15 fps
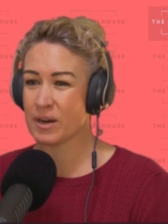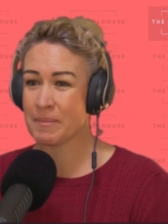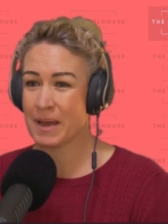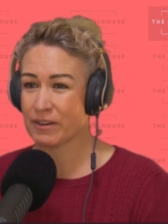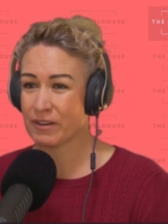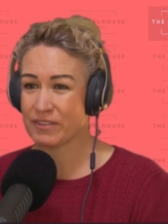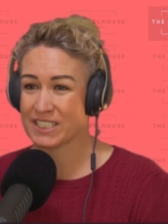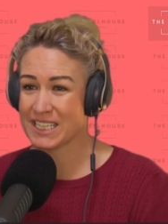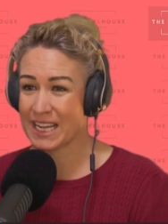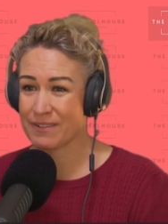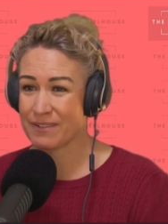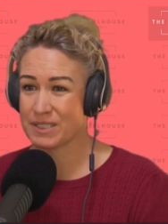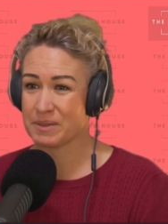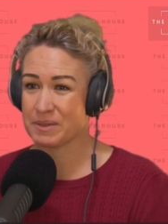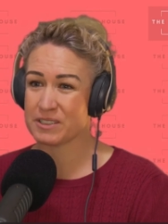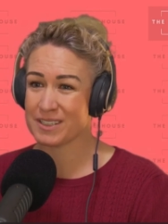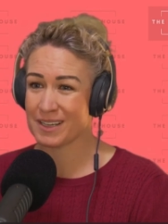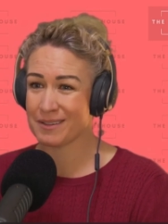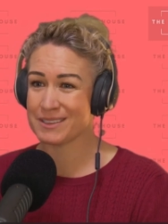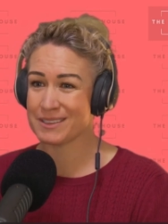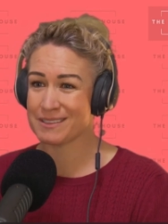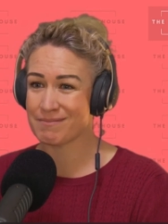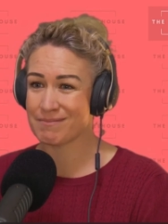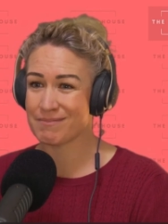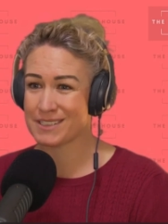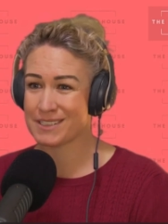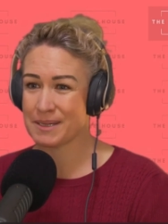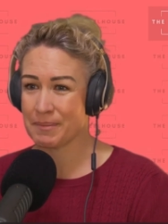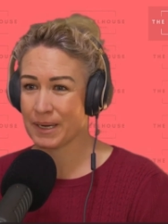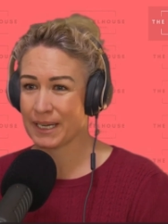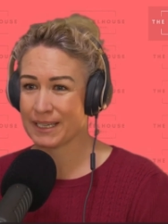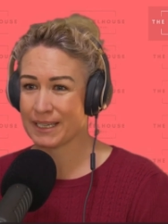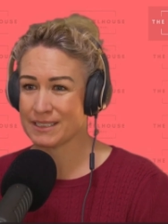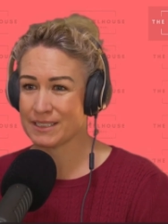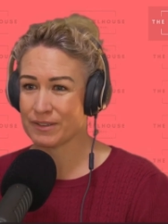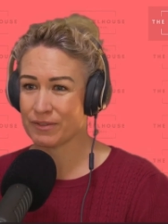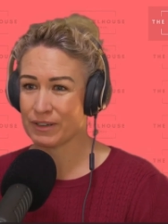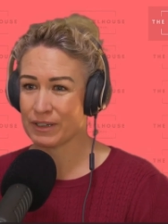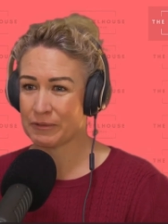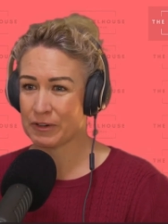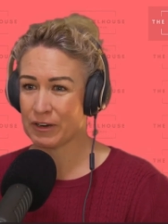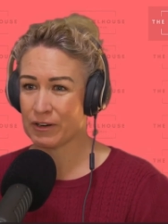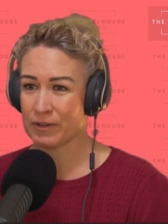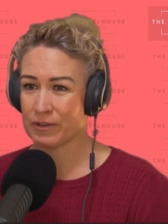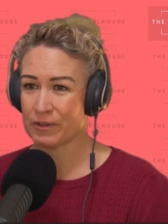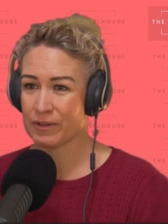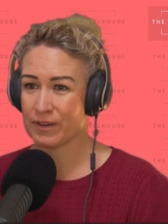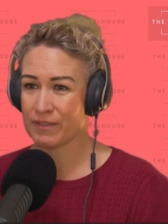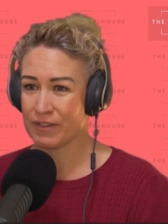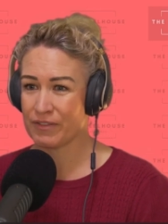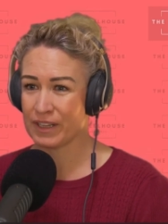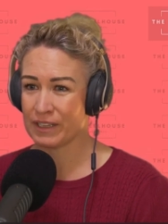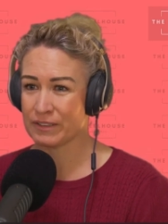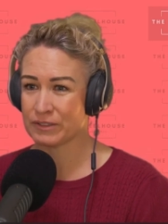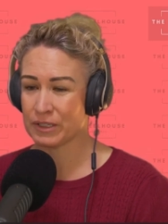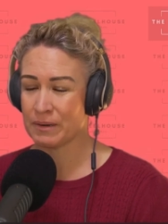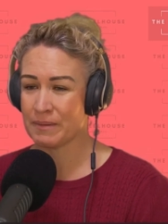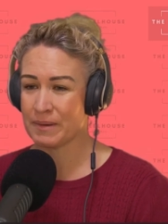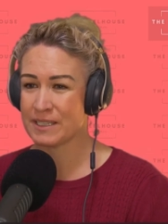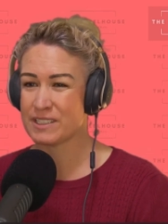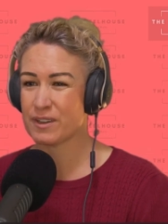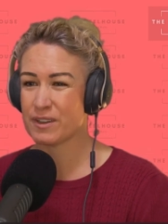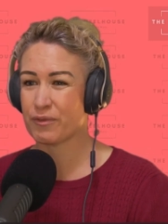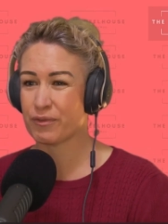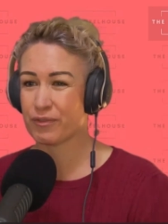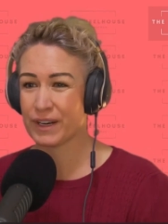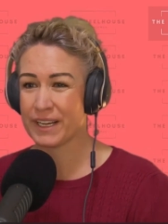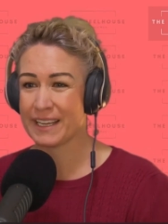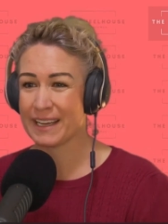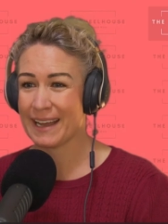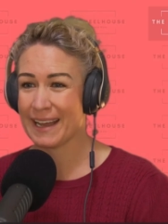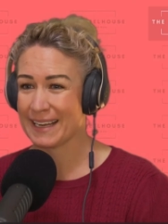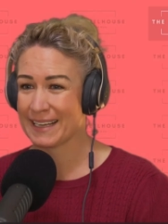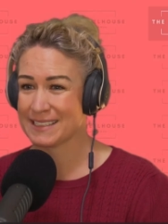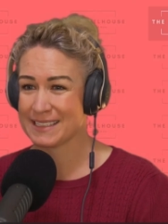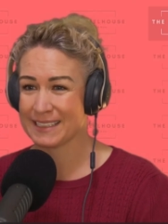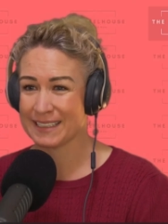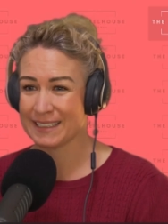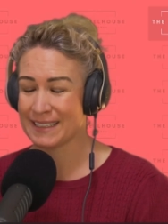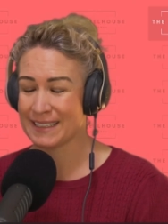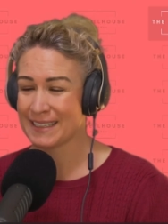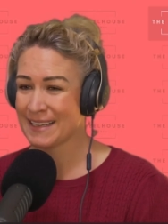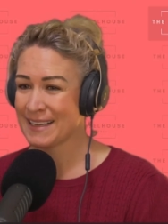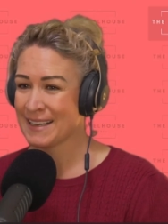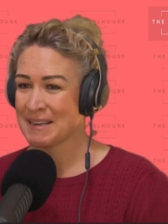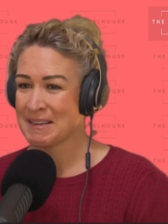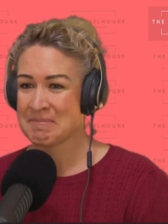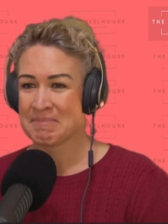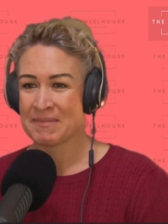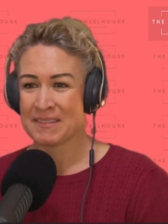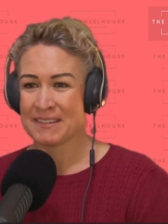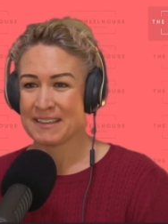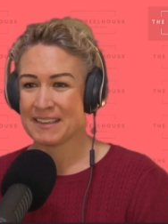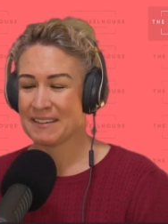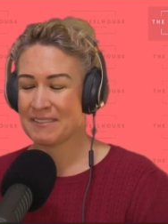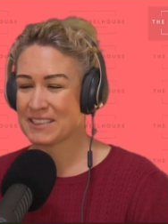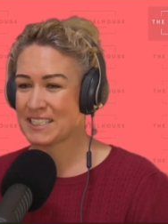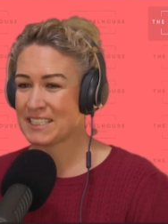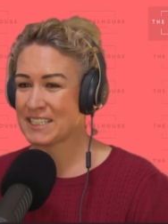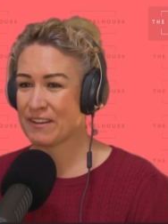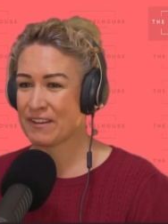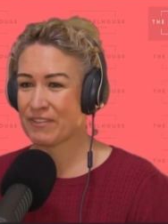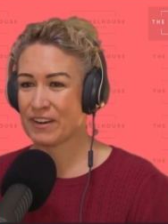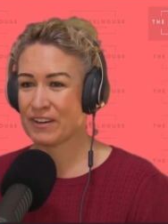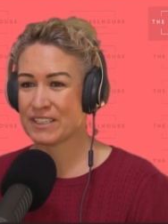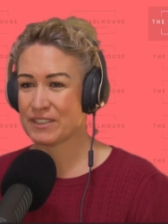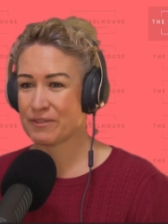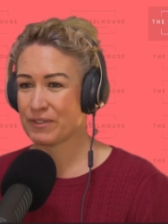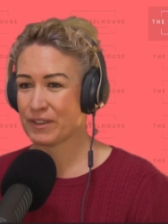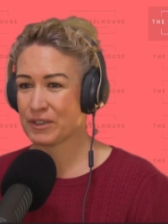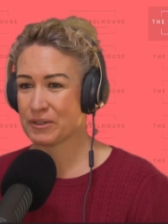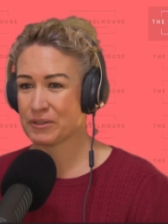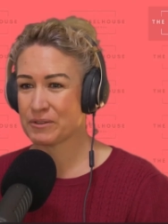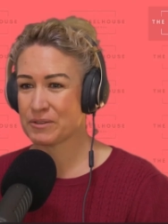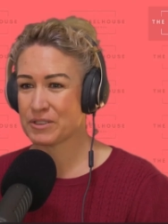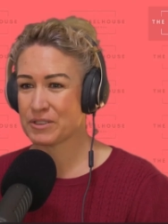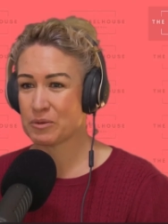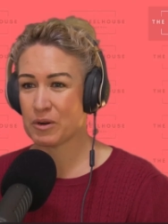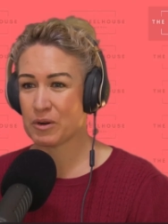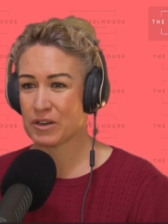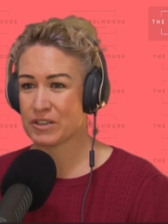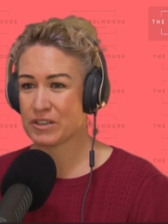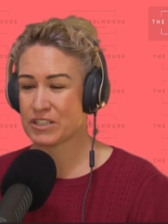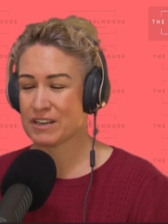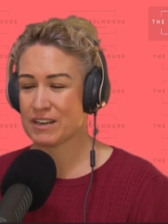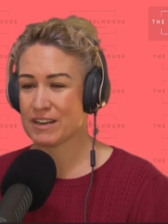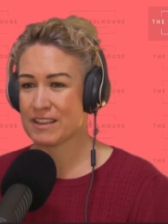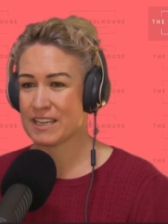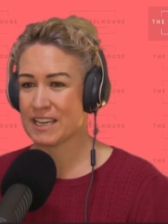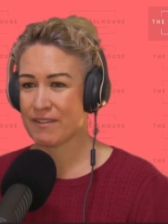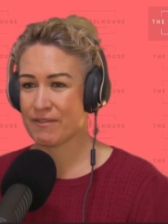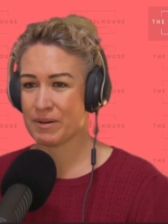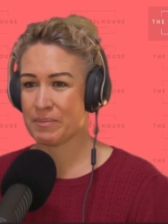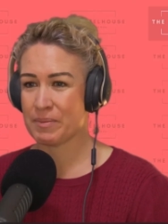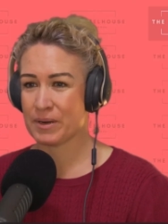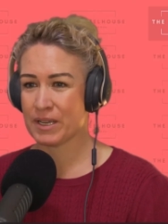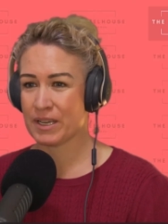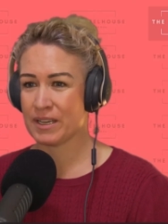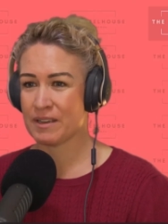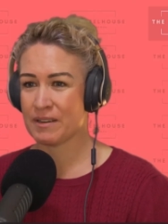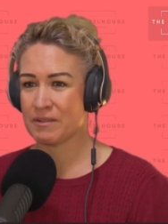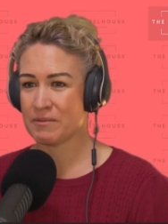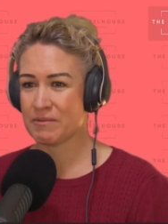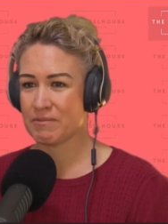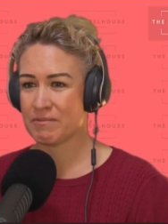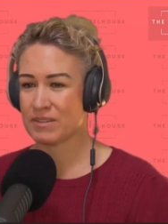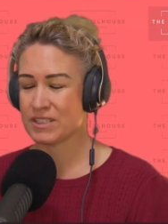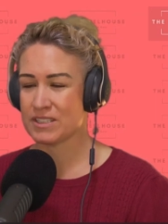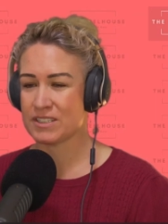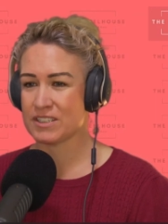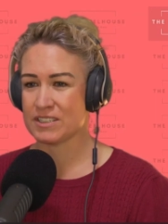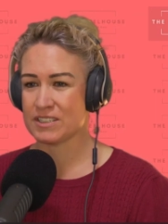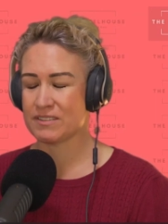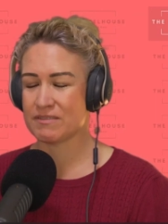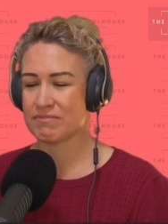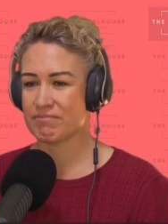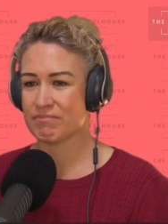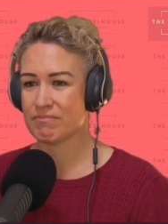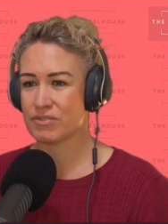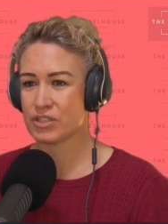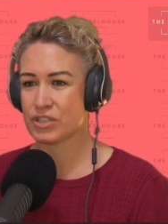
it's not a matter of safety because I would sit my kids in the front row of a velodrome. It's a freak accident. Yep. It was de- very difficult to watch. And I think everybody was just